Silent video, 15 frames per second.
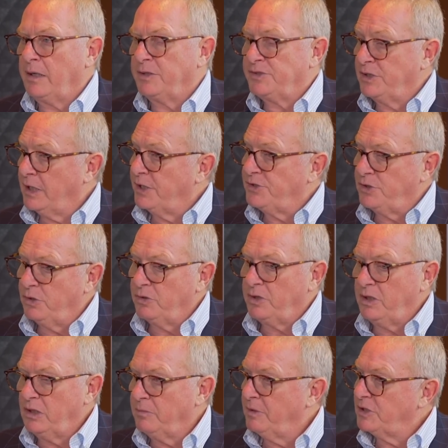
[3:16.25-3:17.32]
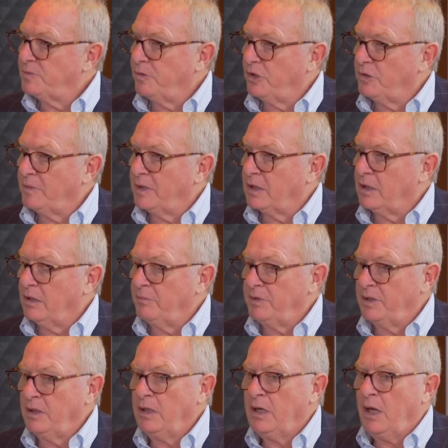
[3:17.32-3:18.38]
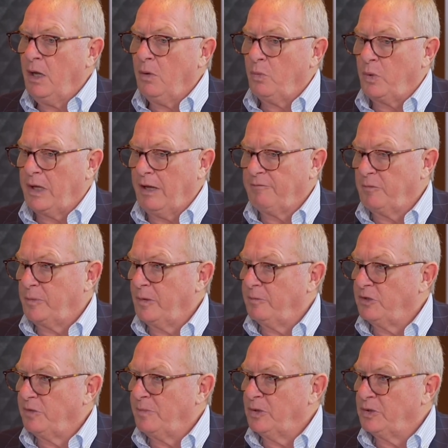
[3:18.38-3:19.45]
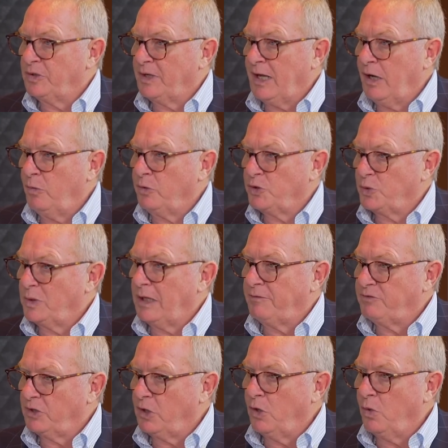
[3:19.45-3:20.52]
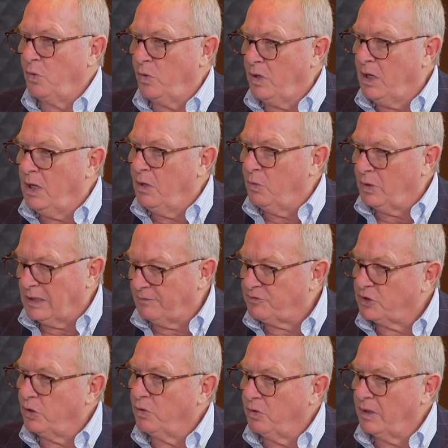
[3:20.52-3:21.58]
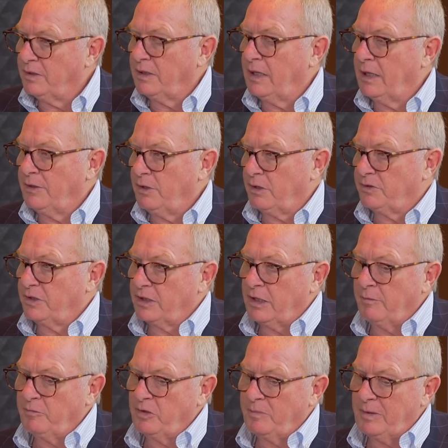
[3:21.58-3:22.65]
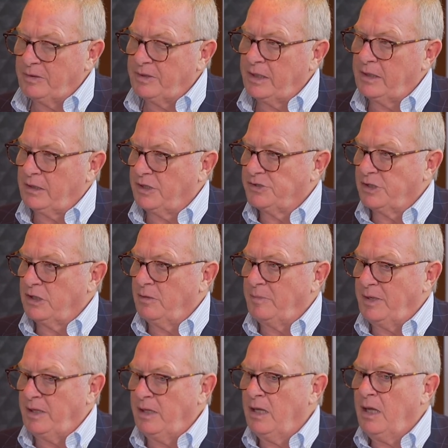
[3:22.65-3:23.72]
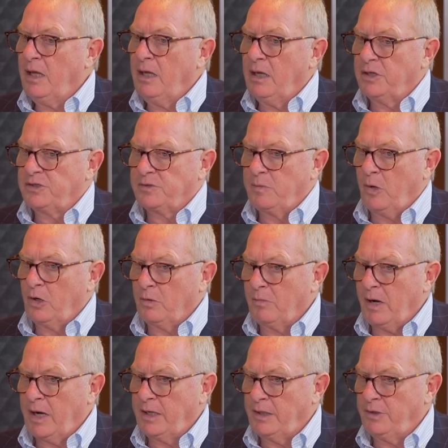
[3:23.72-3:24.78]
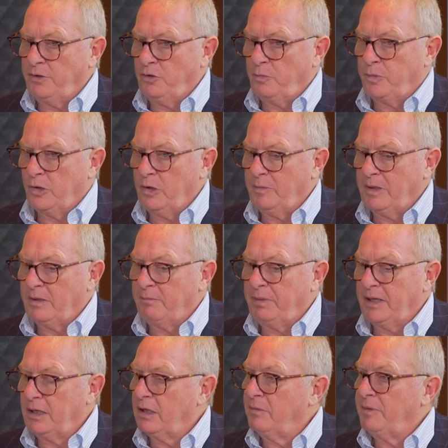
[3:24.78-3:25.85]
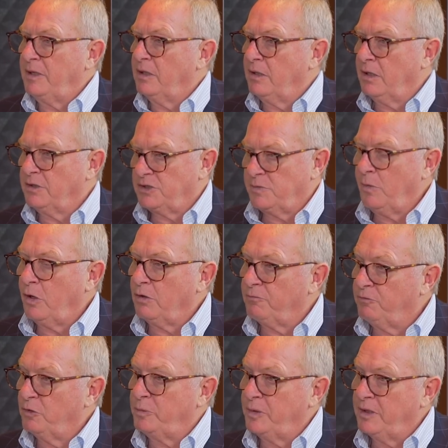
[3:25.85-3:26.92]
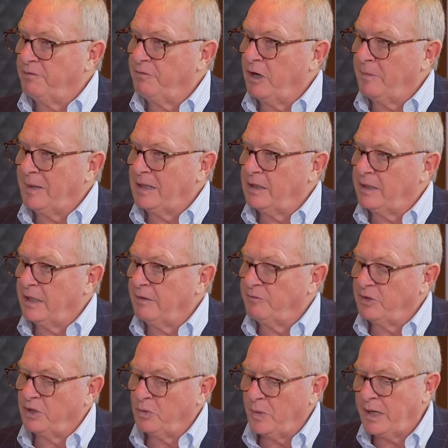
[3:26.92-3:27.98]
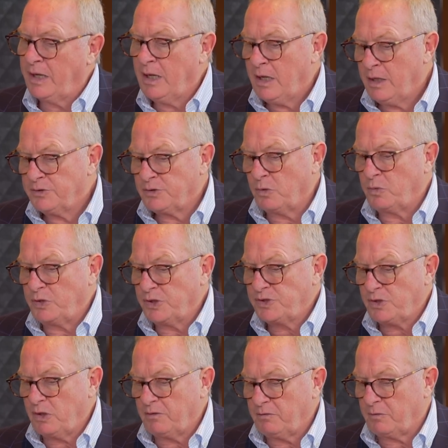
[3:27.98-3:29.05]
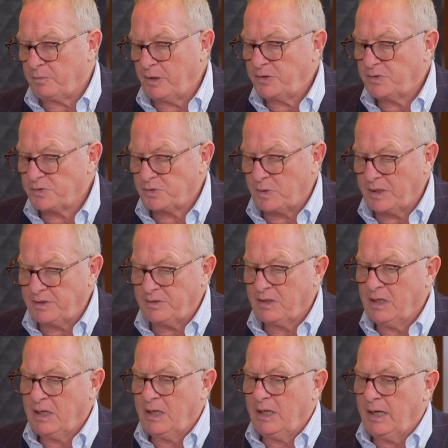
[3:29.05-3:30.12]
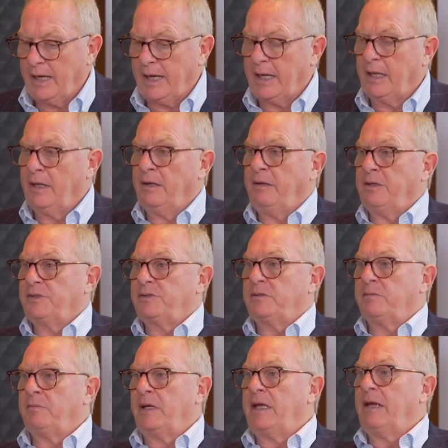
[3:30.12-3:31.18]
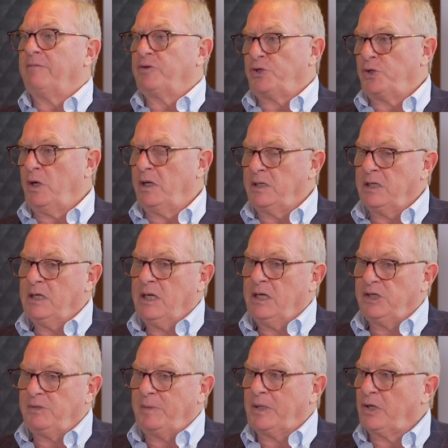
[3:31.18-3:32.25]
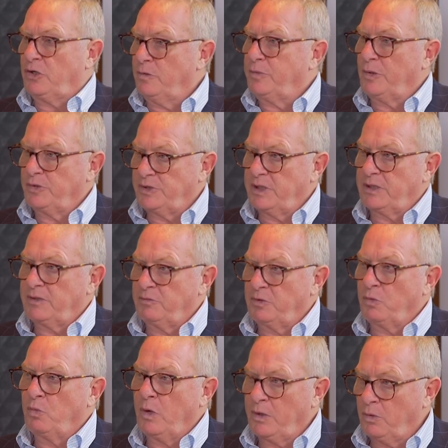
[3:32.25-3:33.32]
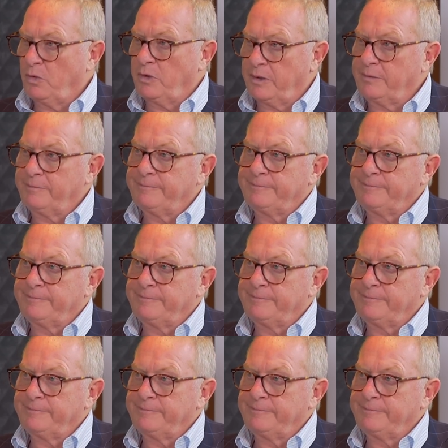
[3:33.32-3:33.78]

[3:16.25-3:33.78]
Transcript: It's in Antioquia, the best part to be in Colombia. We have a permit to build it now, which we'll have to go and talk to the government about that, because it'll be a smaller mine, a new permit, but it'll be a smaller footprint environmentally in every other way. So we just thought the price was right, and this may have a shot to be a good project with one owner.